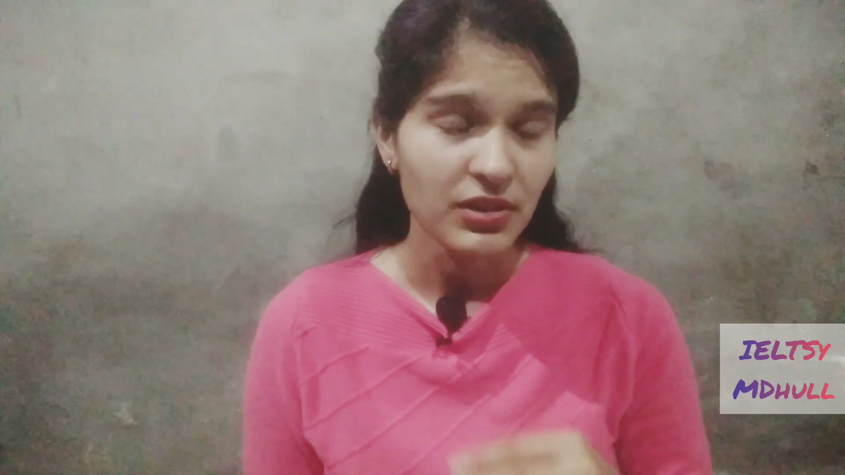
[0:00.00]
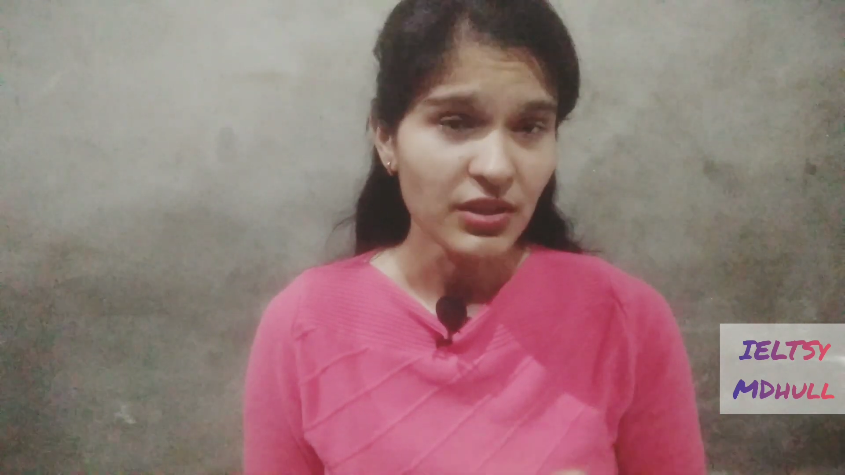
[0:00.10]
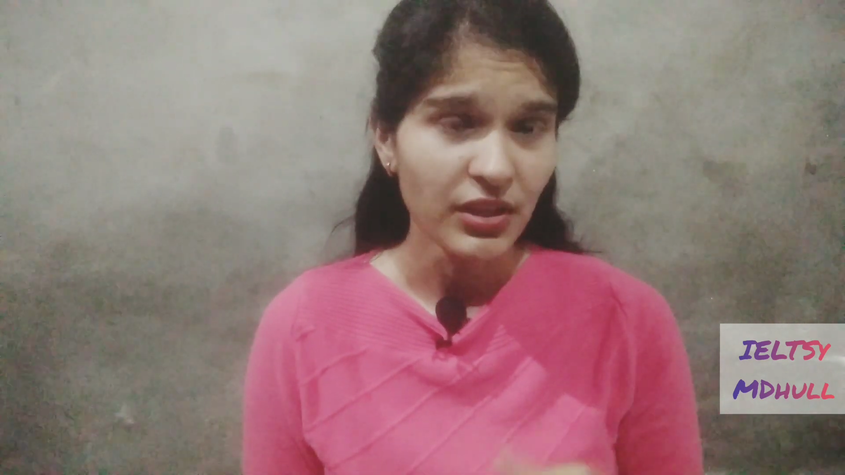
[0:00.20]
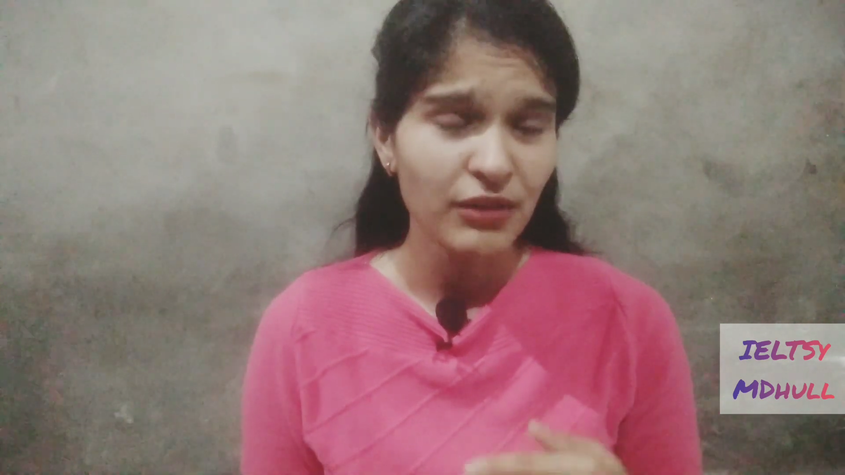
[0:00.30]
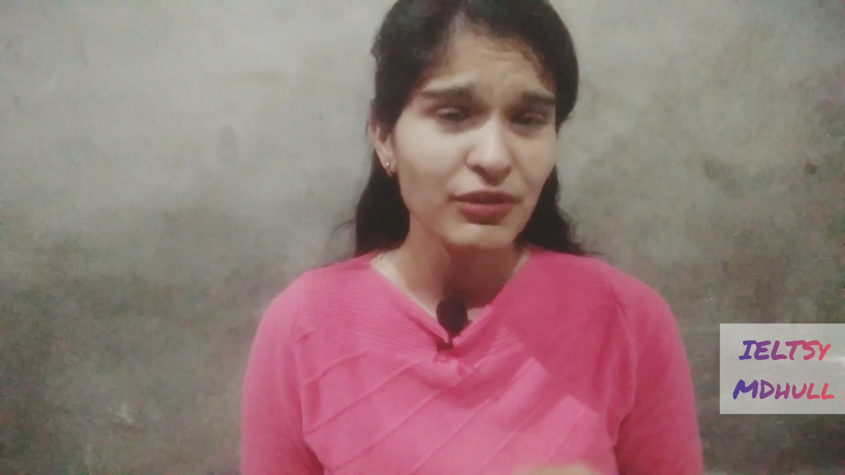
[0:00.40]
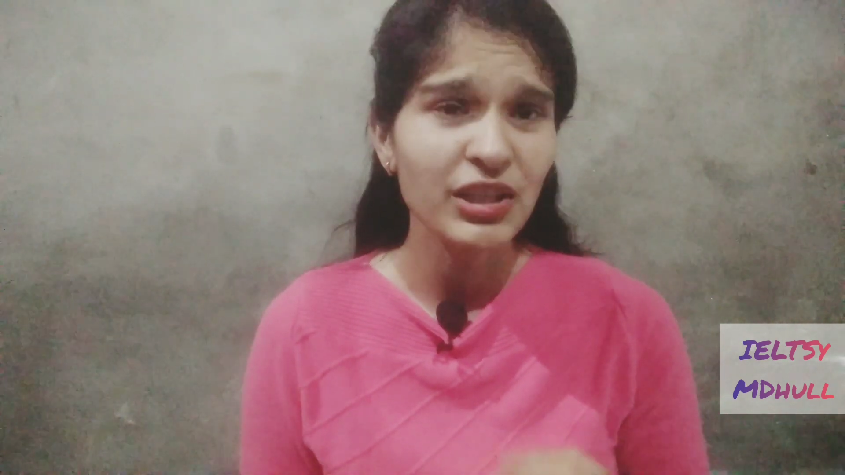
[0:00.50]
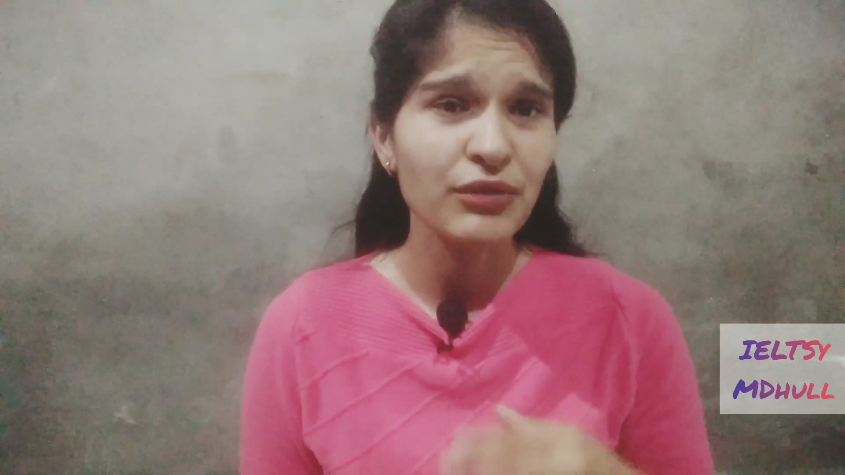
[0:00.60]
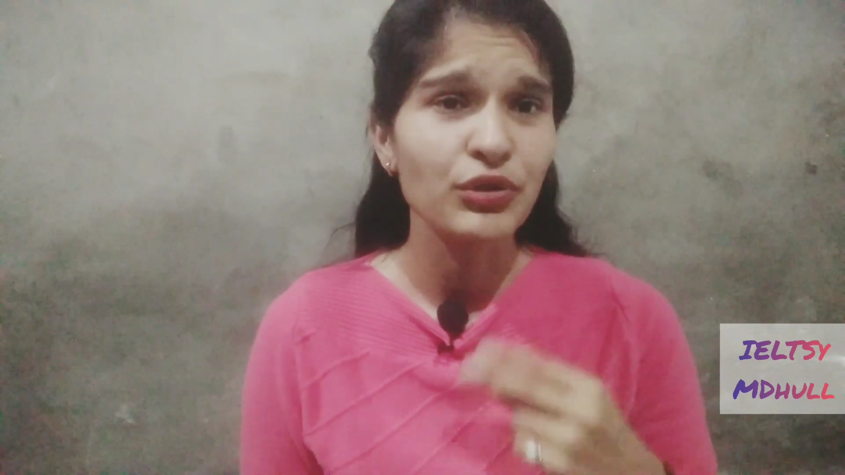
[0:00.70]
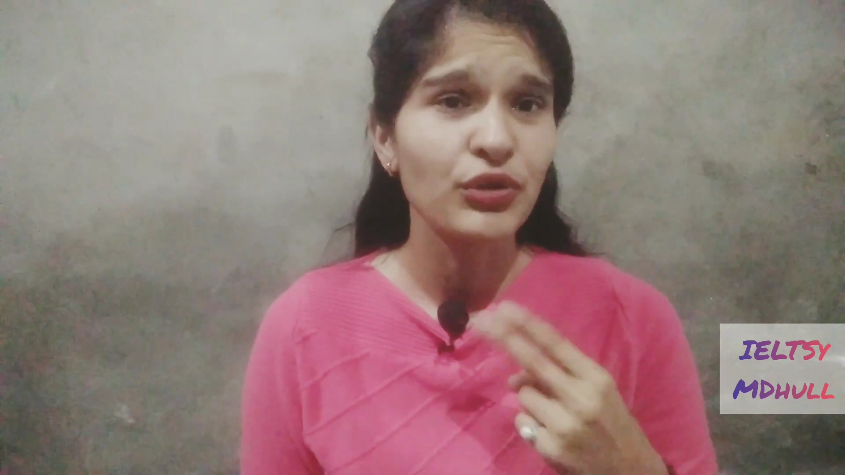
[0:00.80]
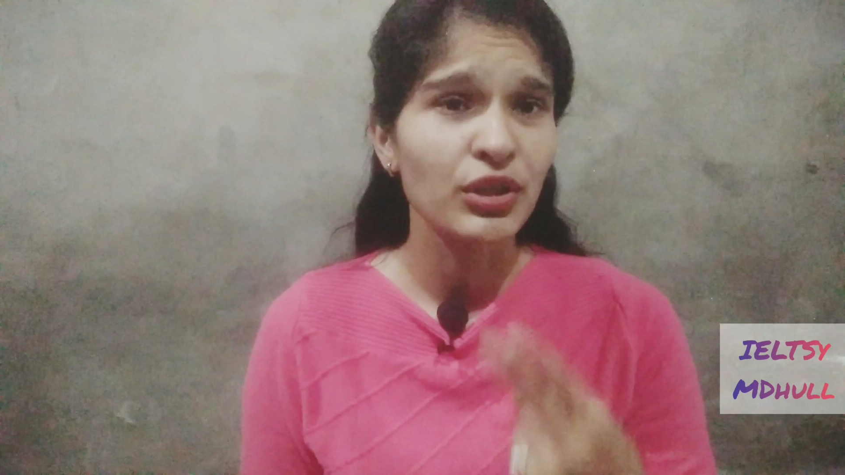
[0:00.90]
He will give
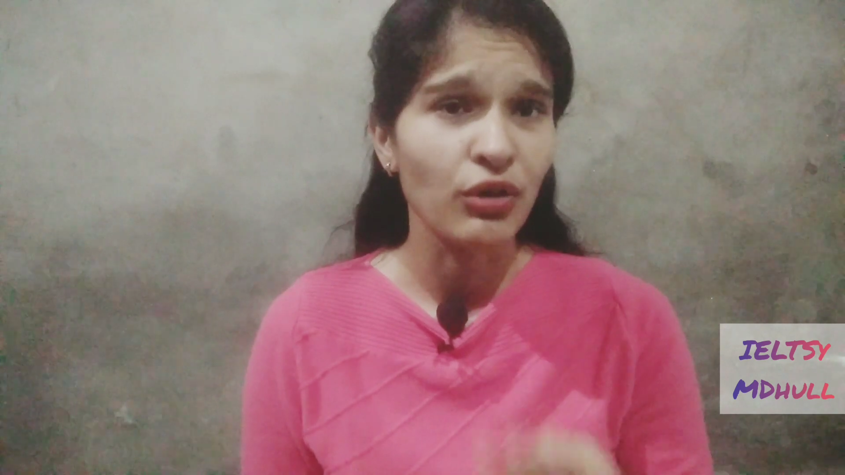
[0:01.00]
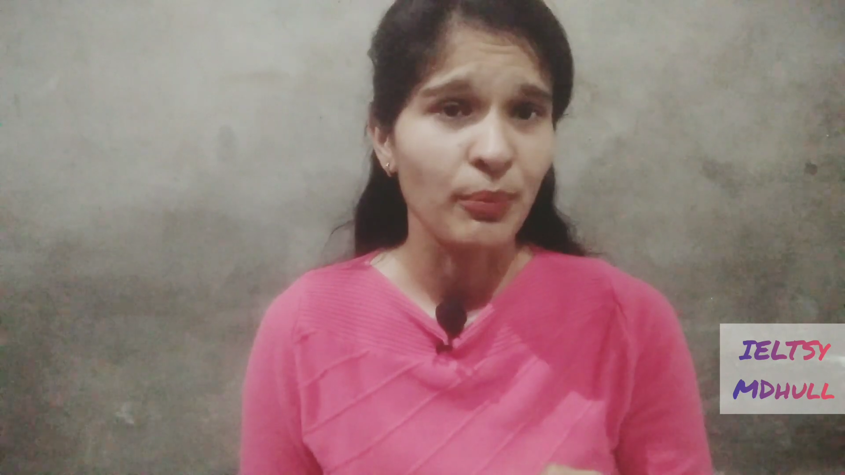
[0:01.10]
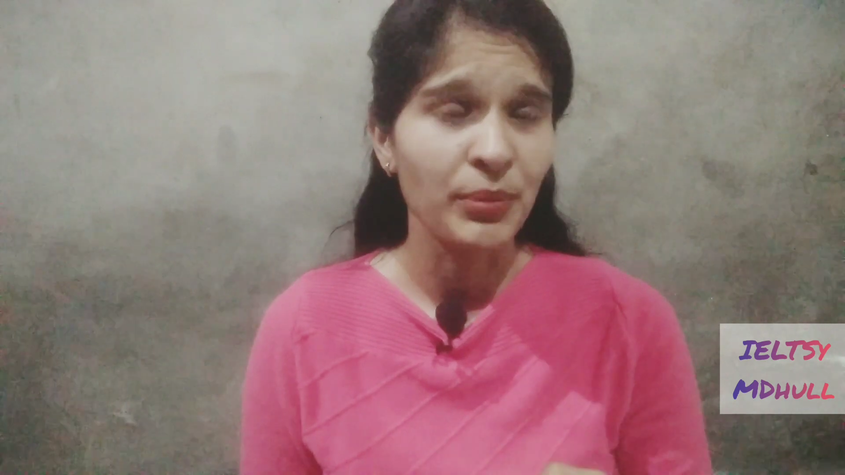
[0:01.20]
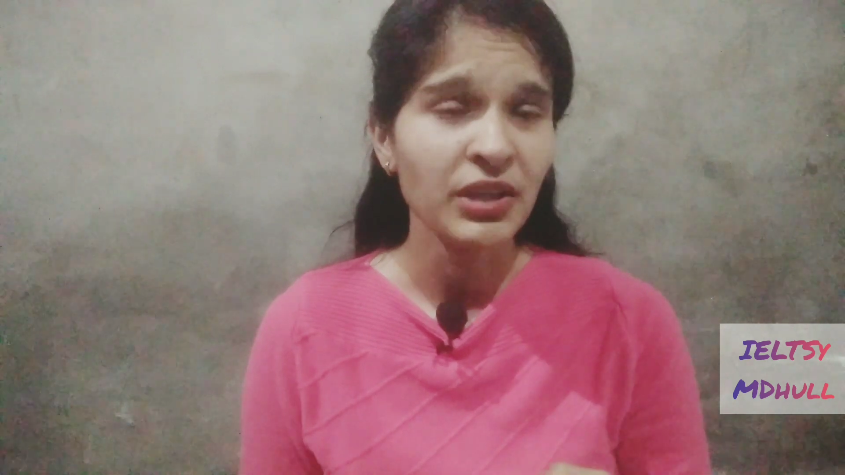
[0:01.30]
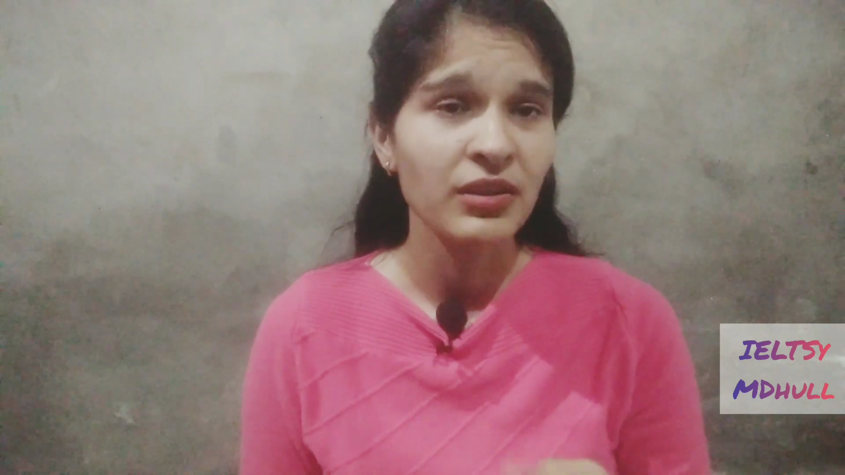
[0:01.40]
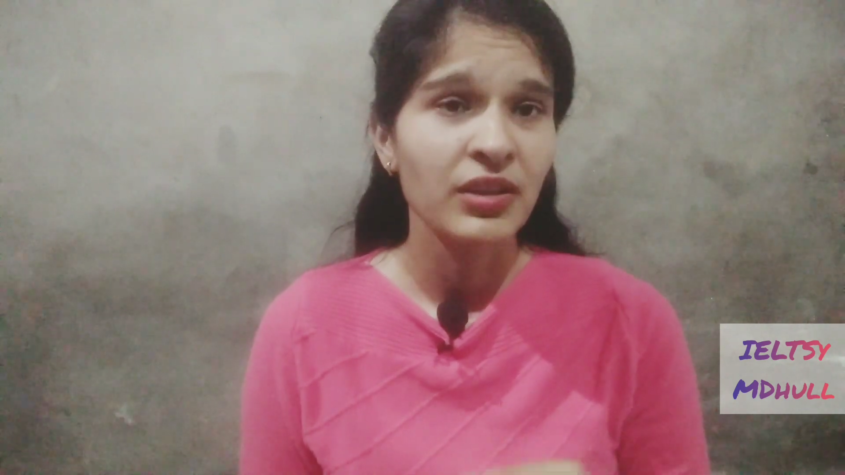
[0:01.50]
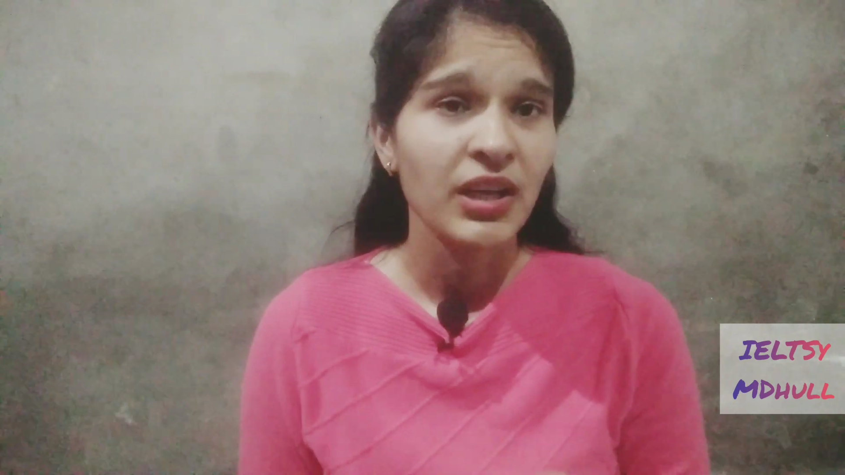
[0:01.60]
you a topic